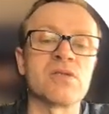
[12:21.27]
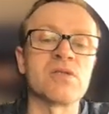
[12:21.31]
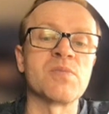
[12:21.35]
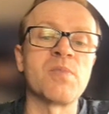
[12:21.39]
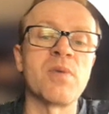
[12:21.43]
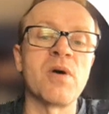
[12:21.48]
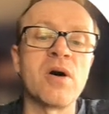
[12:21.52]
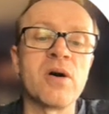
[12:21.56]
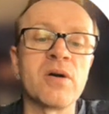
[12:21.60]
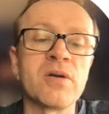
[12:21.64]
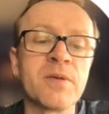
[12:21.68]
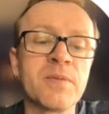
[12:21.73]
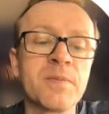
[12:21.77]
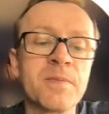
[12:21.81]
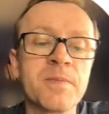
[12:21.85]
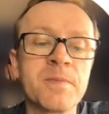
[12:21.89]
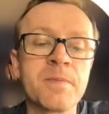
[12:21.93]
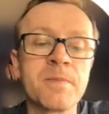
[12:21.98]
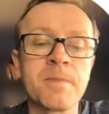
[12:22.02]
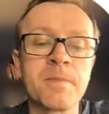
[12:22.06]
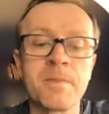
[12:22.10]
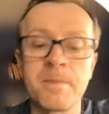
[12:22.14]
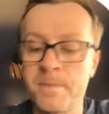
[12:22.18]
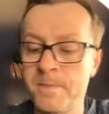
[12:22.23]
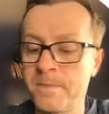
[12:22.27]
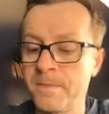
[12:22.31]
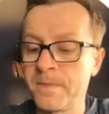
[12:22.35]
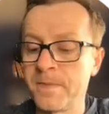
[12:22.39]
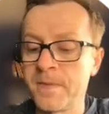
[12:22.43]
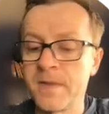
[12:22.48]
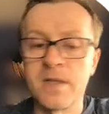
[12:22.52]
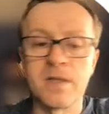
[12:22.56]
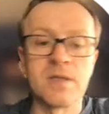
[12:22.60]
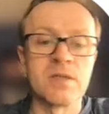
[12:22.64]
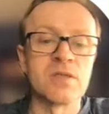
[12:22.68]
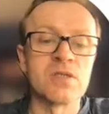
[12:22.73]
So what we
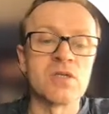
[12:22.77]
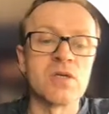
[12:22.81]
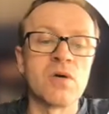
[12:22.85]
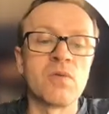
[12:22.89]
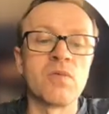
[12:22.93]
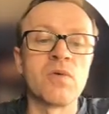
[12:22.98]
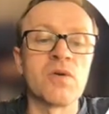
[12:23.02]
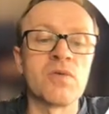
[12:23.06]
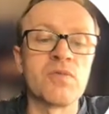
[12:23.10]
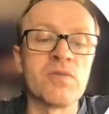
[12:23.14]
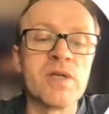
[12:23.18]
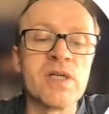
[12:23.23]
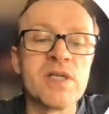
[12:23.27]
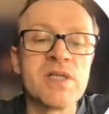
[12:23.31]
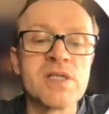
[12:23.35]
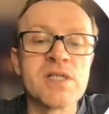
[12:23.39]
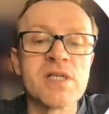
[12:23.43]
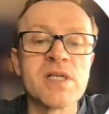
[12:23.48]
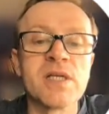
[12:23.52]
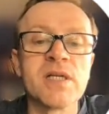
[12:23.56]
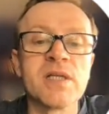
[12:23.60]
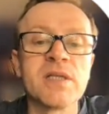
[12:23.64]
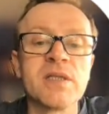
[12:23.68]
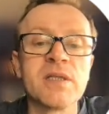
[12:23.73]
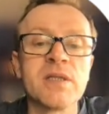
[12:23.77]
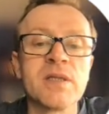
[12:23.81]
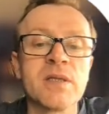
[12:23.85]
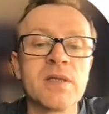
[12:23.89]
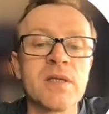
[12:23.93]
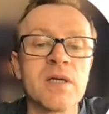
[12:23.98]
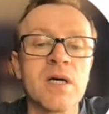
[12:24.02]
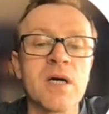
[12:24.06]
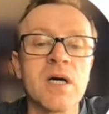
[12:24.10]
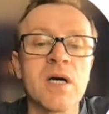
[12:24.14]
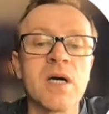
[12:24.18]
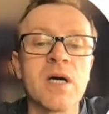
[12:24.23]
did was
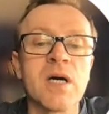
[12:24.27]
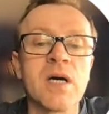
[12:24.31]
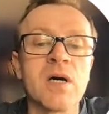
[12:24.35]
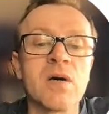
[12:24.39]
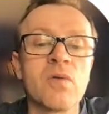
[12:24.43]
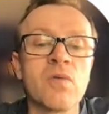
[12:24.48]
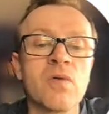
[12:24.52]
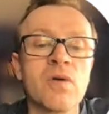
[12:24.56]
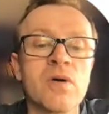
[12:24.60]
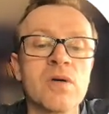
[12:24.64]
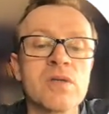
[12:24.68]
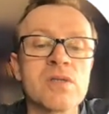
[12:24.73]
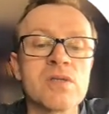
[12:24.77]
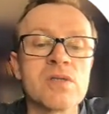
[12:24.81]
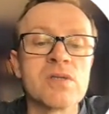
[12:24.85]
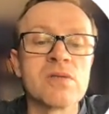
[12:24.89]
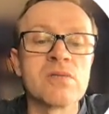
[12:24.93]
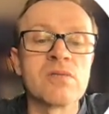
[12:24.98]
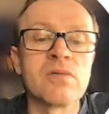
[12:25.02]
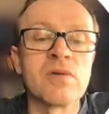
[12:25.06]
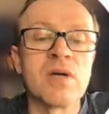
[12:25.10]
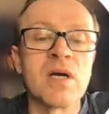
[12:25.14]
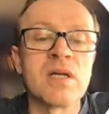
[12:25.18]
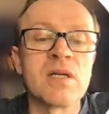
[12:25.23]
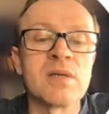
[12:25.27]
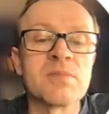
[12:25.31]
right upstream of Long Lake,